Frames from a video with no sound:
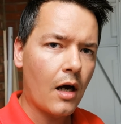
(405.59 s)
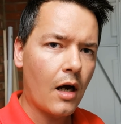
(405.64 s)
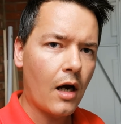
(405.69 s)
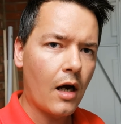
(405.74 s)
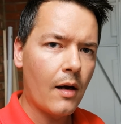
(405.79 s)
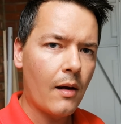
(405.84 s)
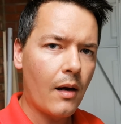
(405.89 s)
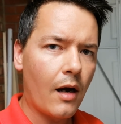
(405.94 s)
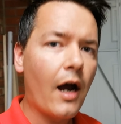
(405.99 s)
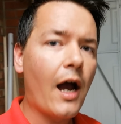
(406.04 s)

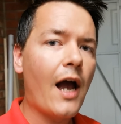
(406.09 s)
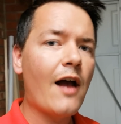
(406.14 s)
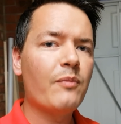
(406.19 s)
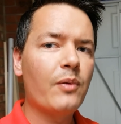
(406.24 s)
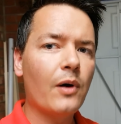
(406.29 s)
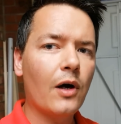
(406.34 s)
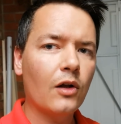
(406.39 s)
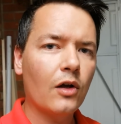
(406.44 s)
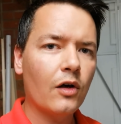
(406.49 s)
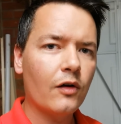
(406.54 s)
uh, I
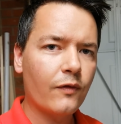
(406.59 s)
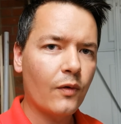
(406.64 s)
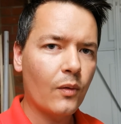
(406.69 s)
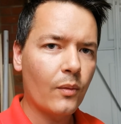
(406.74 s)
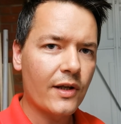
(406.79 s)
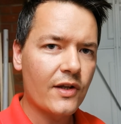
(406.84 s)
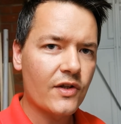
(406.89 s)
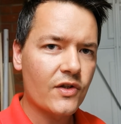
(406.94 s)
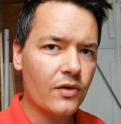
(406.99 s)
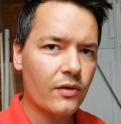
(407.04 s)
have put a lot of
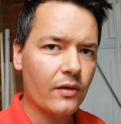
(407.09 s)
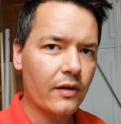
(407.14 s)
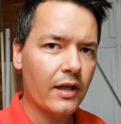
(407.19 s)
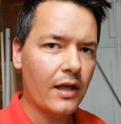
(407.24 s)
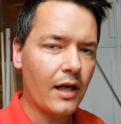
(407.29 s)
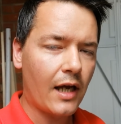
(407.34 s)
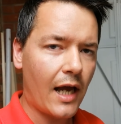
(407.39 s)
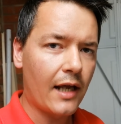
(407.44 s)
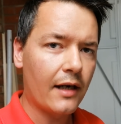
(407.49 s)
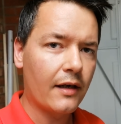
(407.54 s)
thought into
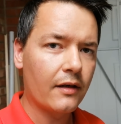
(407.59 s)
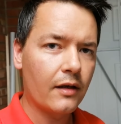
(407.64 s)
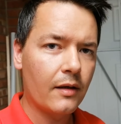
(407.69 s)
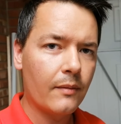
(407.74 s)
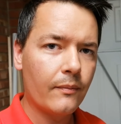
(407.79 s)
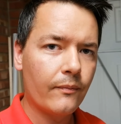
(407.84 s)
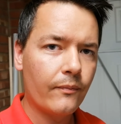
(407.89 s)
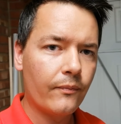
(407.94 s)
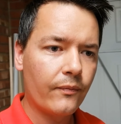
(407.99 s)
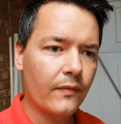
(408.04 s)
it, and
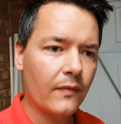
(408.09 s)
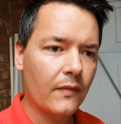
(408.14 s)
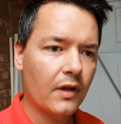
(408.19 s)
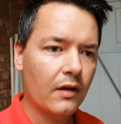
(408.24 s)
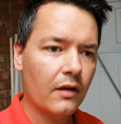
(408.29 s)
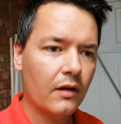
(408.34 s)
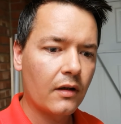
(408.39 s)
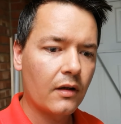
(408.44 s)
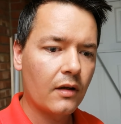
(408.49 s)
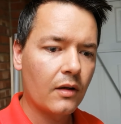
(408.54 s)
um,